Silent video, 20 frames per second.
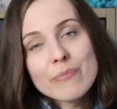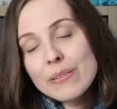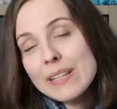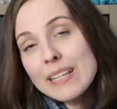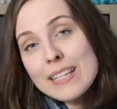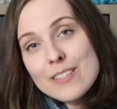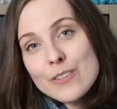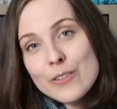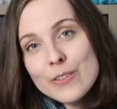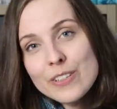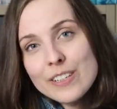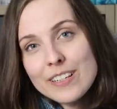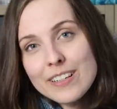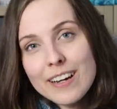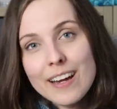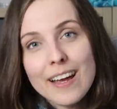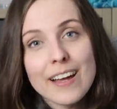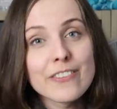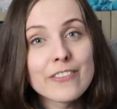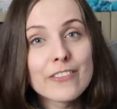please
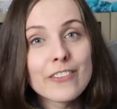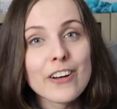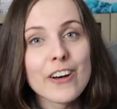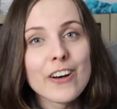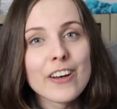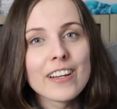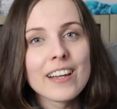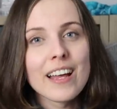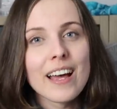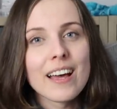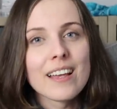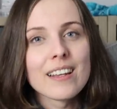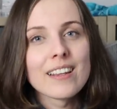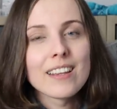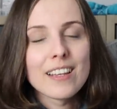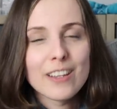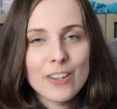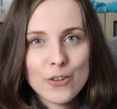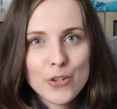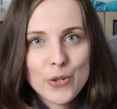order, have fun and
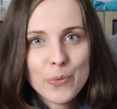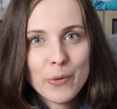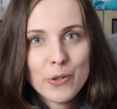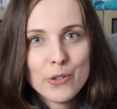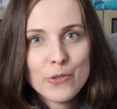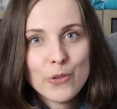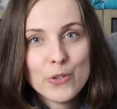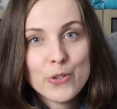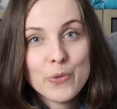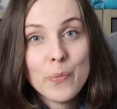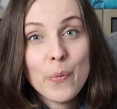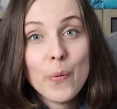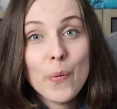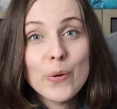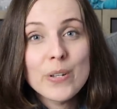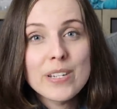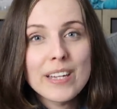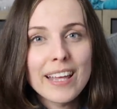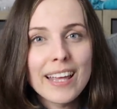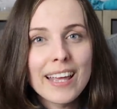thank you so much for
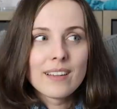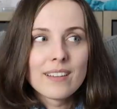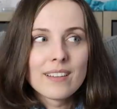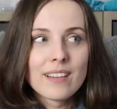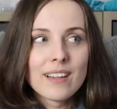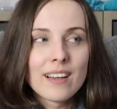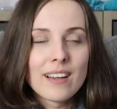supporting.